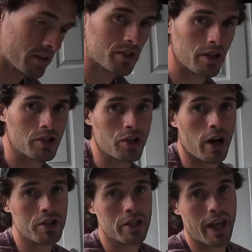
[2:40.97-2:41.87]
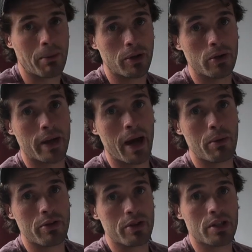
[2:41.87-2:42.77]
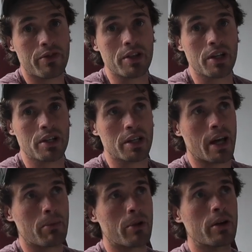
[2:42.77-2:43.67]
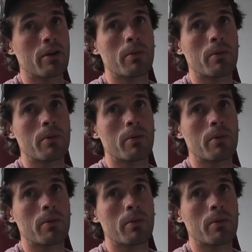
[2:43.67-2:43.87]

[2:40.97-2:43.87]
the charging cable you get with your Insta360 camera.